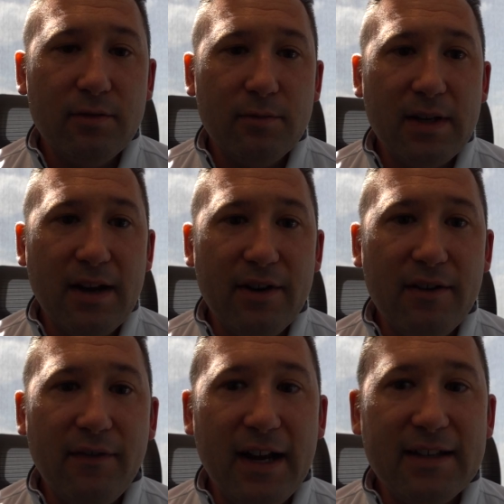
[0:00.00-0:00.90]
We have a
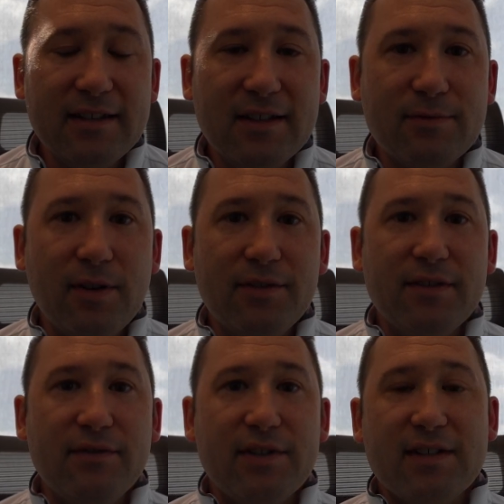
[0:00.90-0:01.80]
device that's
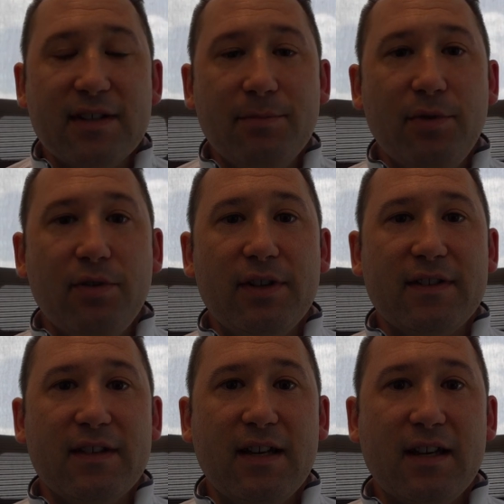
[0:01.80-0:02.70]
relatively simple.
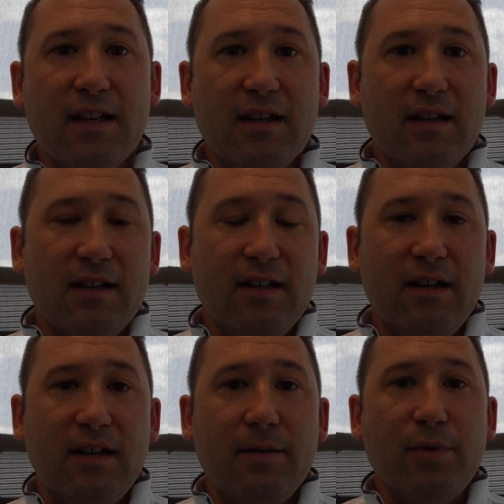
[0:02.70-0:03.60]
It's a
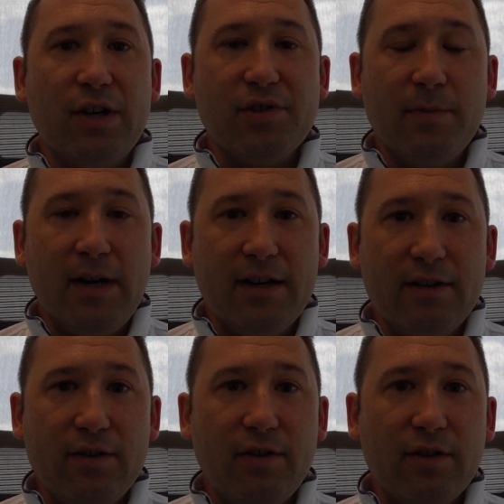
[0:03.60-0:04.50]
pressure
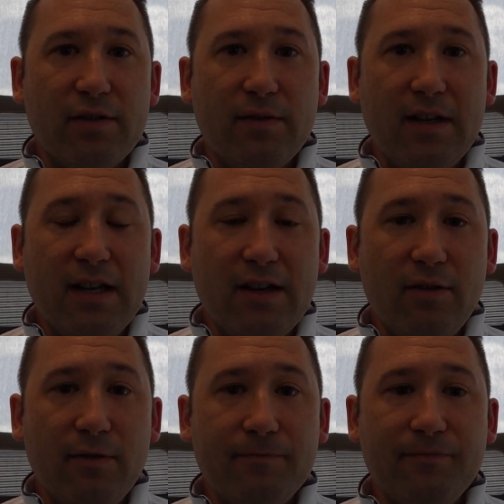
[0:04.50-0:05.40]
monitor hooked to a
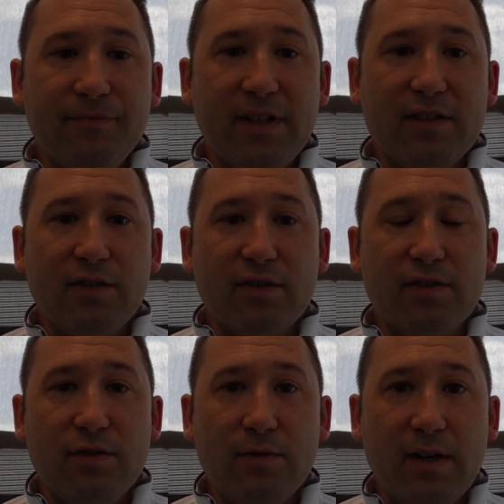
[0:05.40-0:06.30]
needle that's hooked
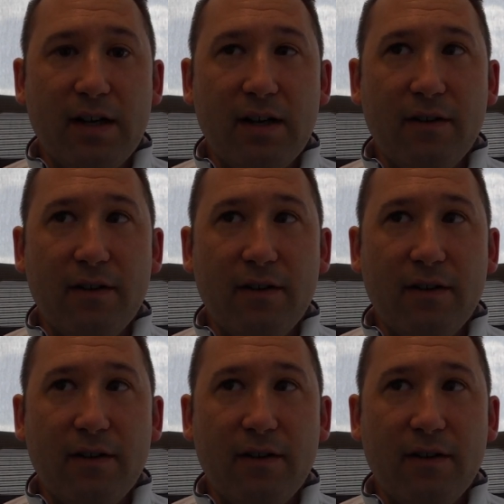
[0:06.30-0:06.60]
to